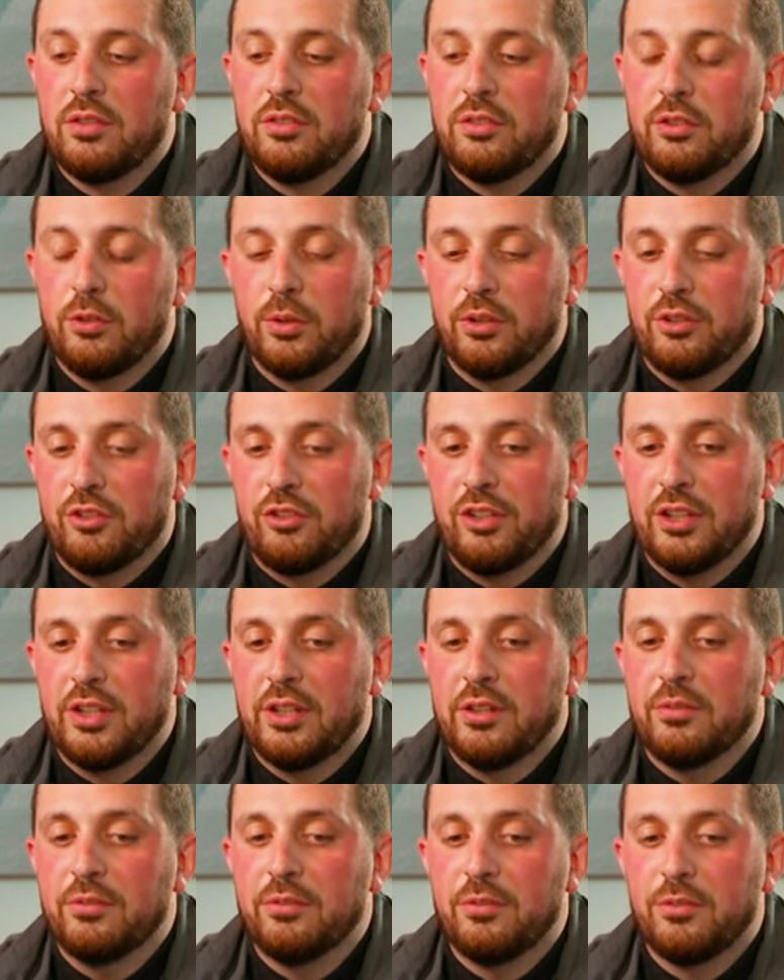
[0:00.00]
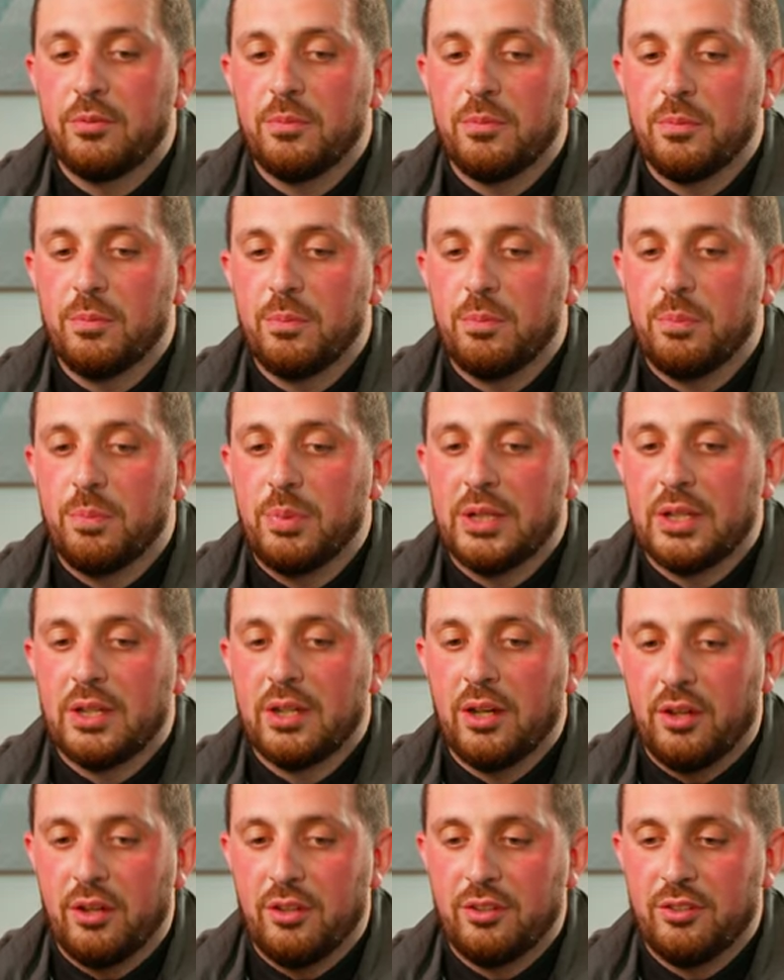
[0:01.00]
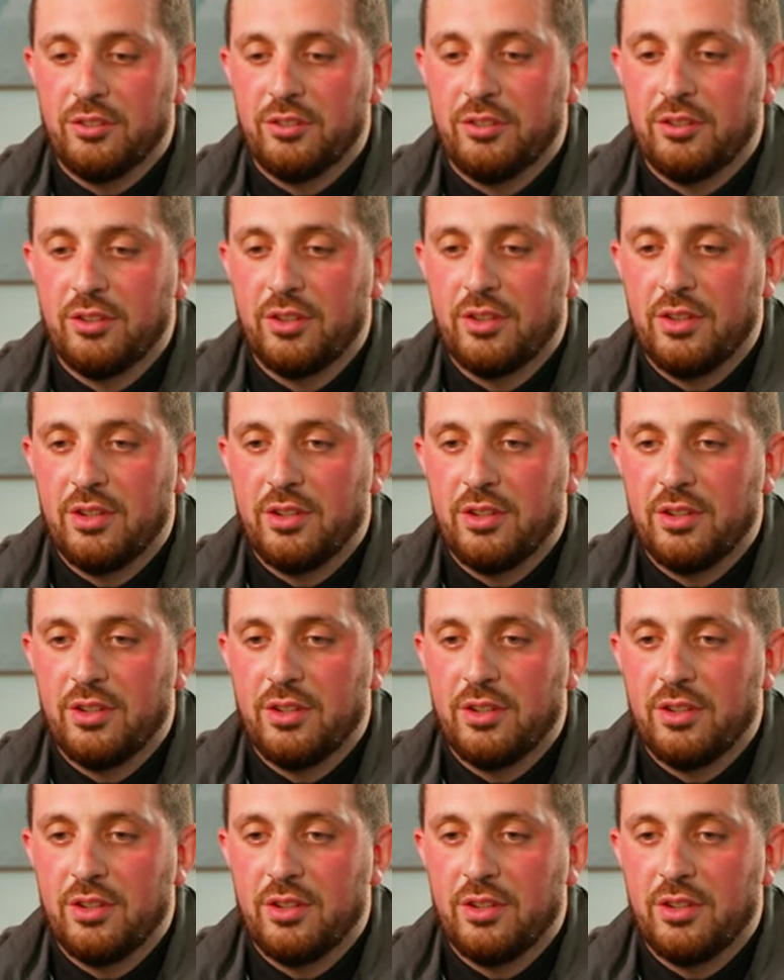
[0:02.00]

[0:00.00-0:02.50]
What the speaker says: to achieve, because